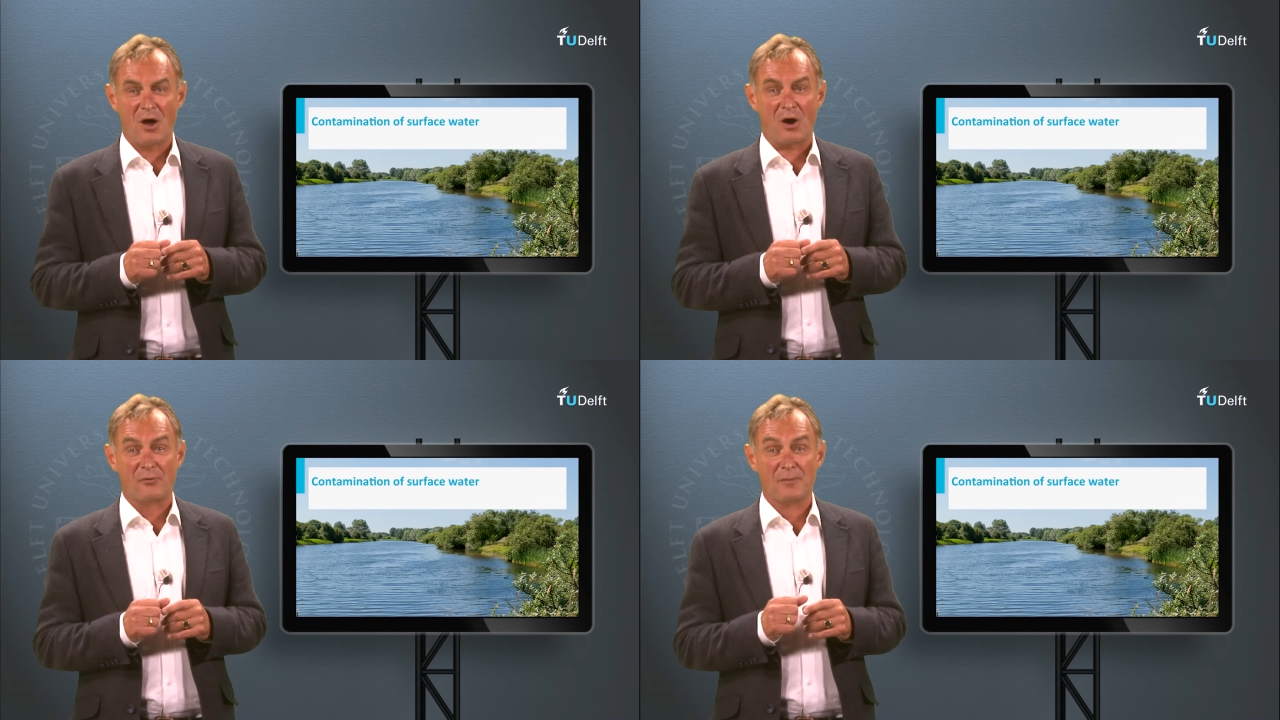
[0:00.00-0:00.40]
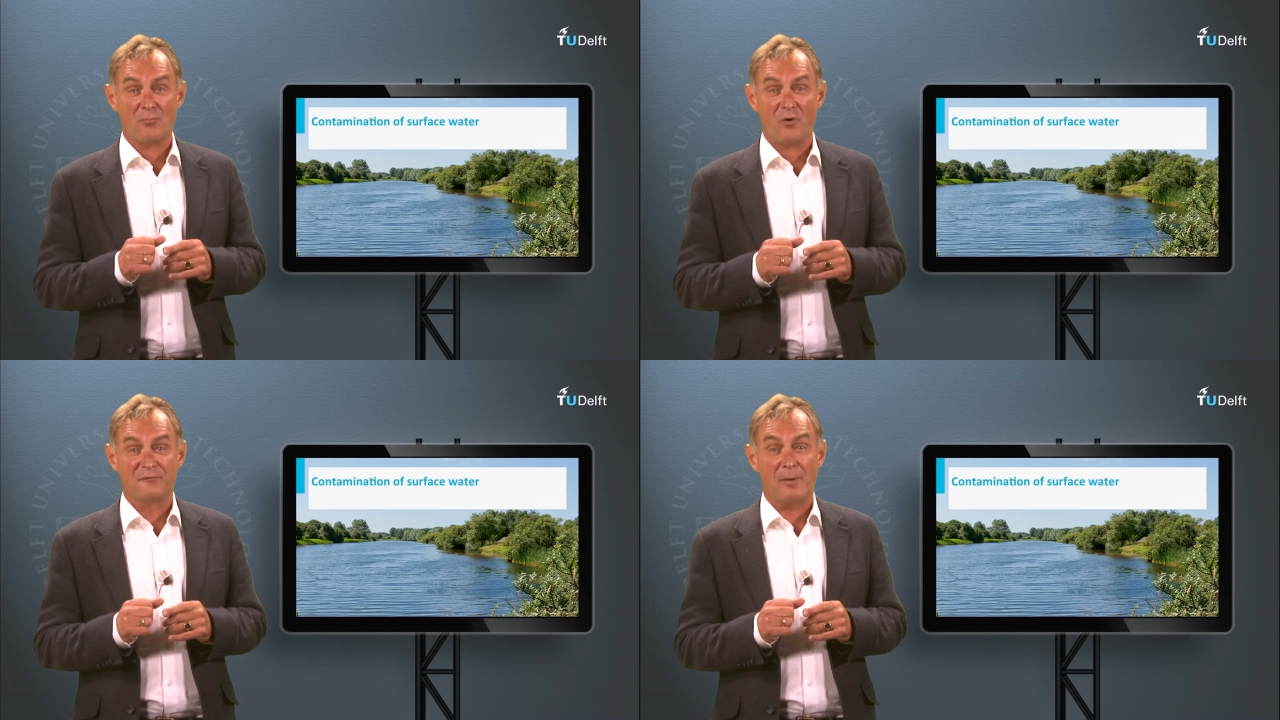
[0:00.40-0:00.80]
are
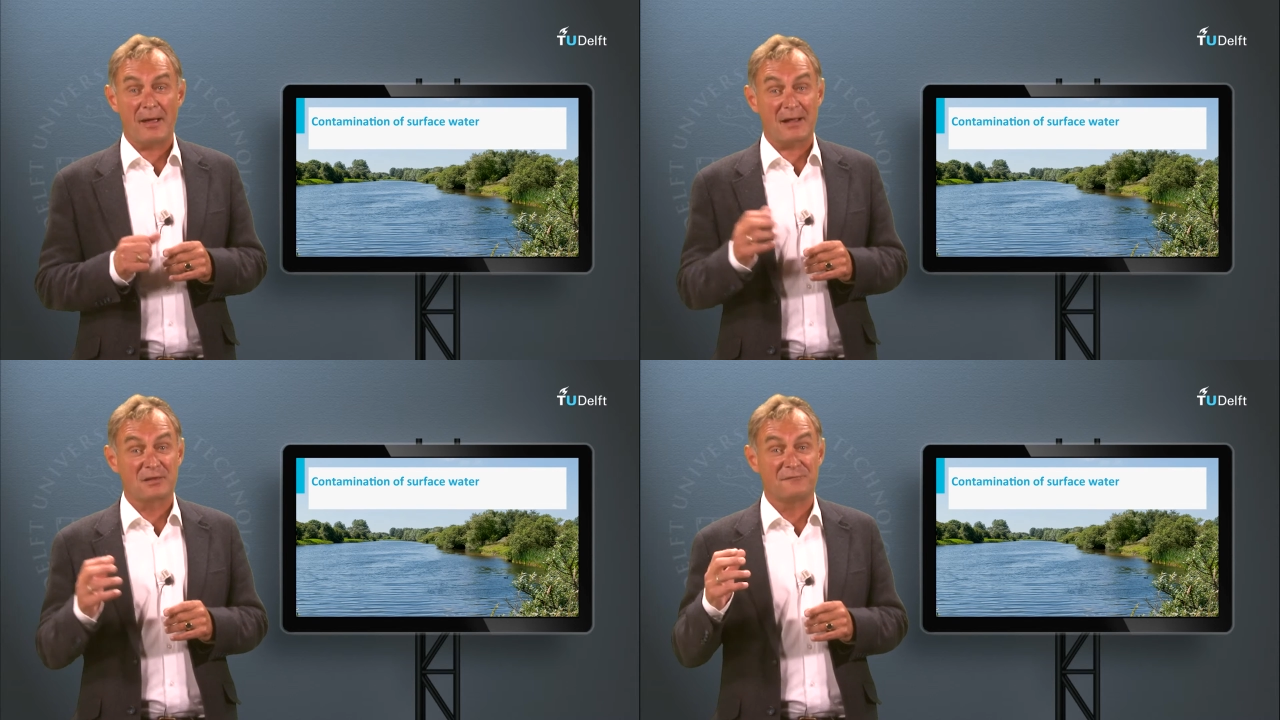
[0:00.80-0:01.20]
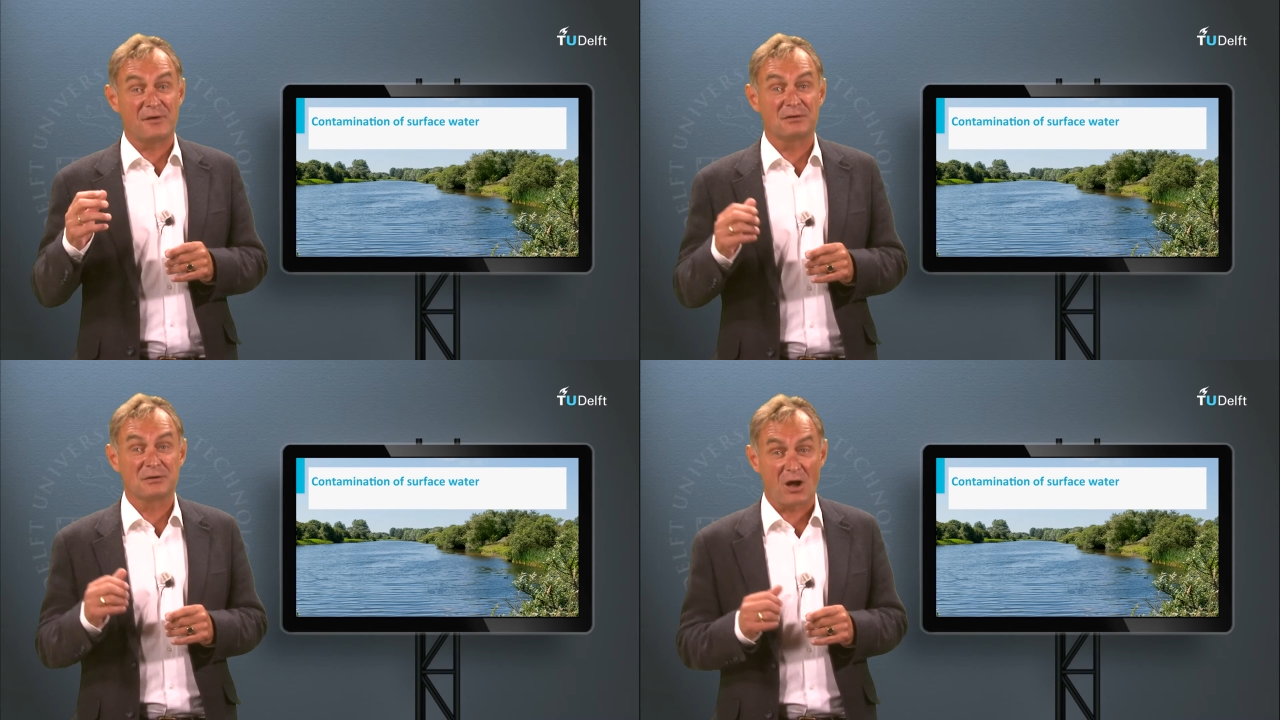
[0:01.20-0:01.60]
removed by
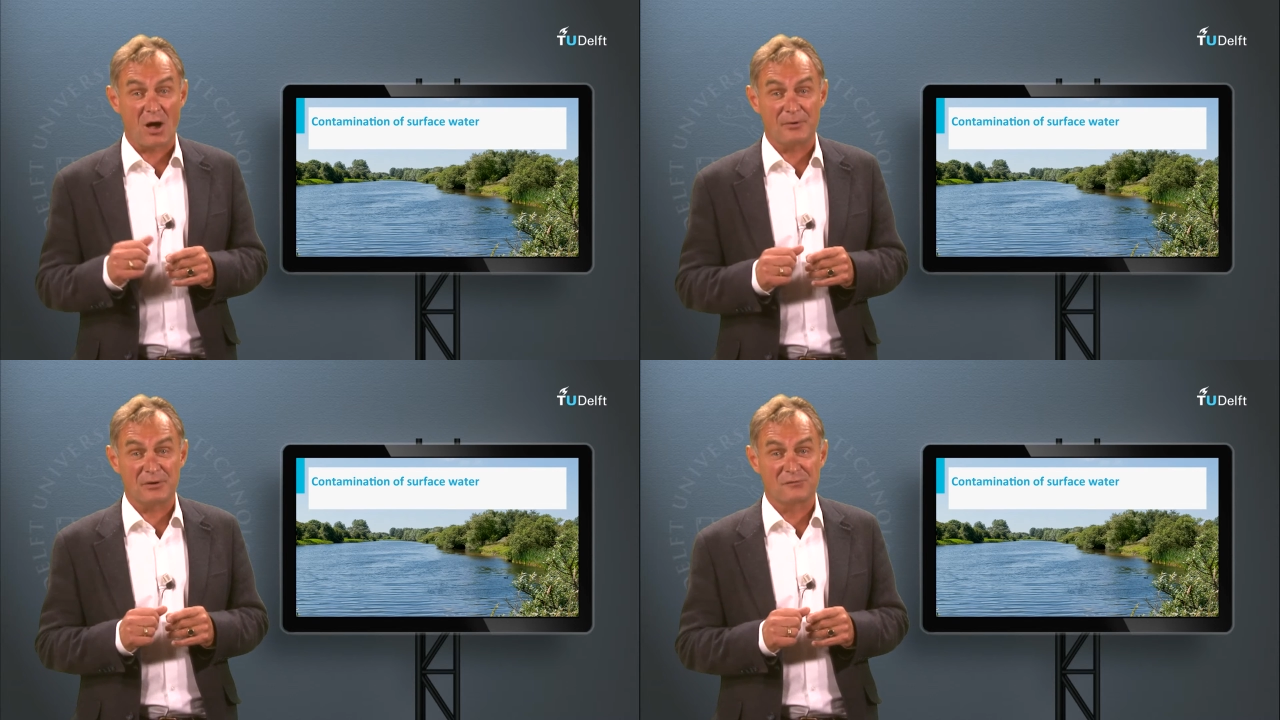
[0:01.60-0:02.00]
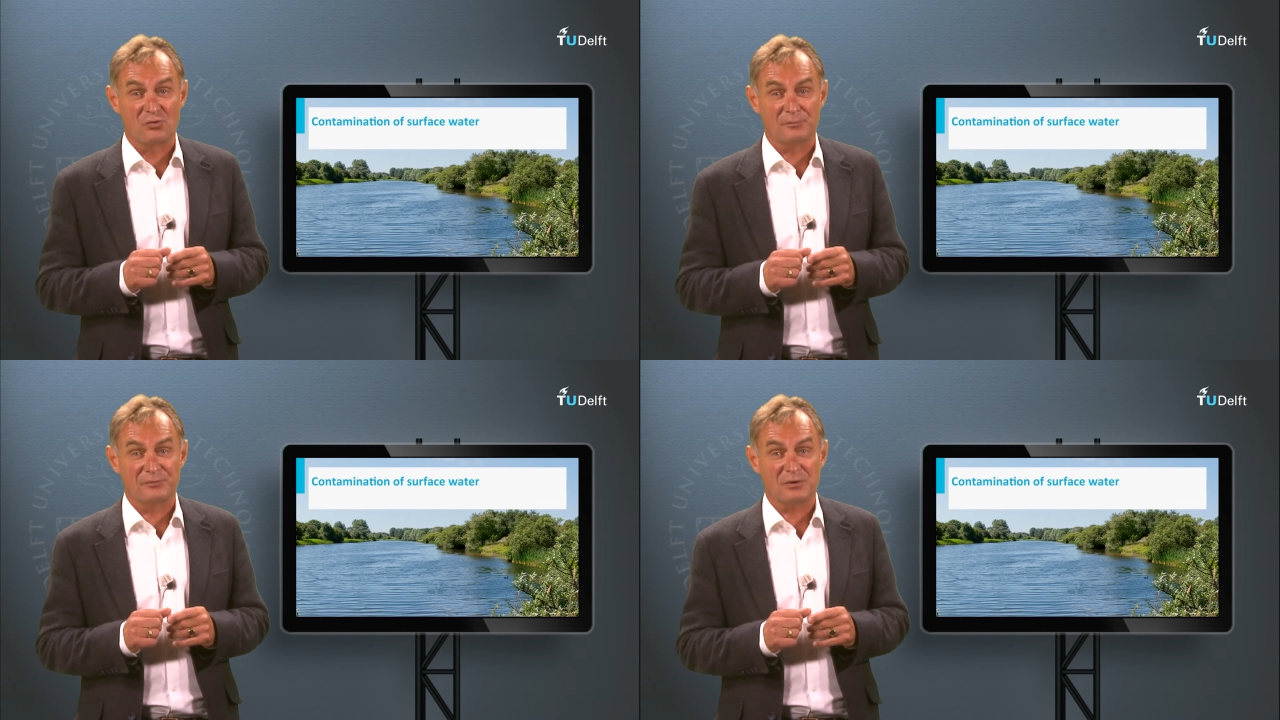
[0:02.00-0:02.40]
activated carbon
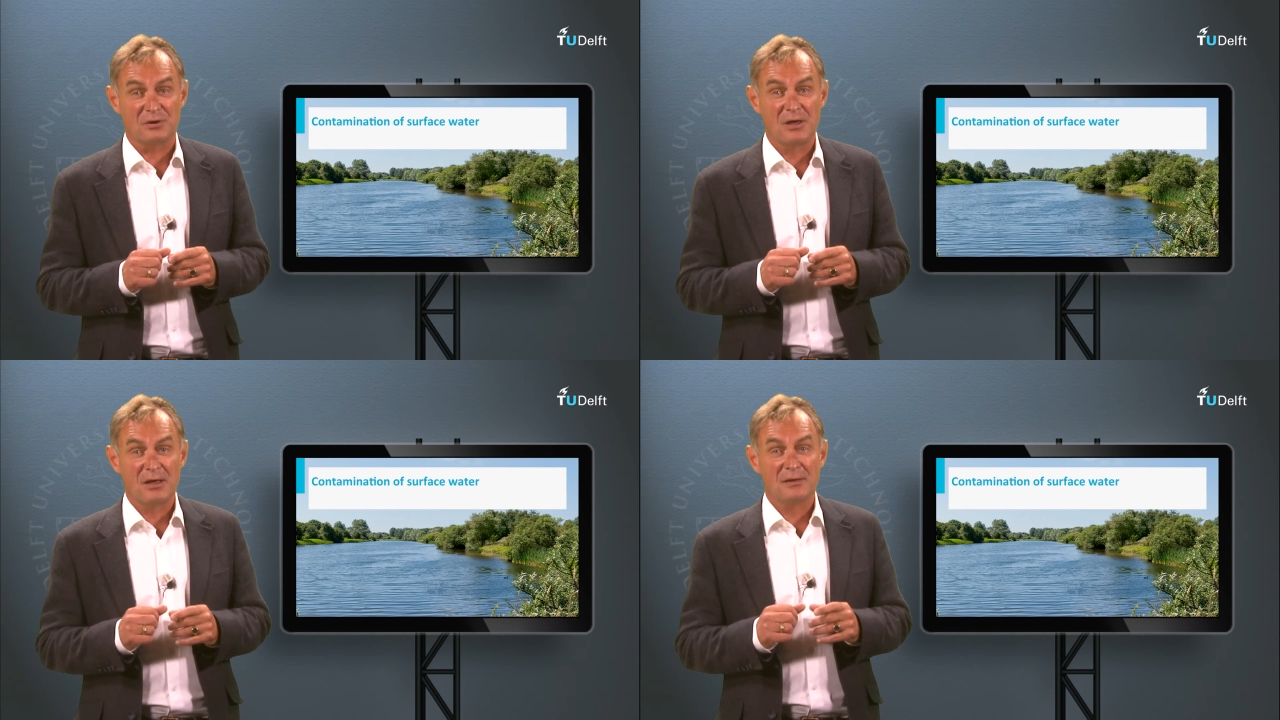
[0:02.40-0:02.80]
adsorption.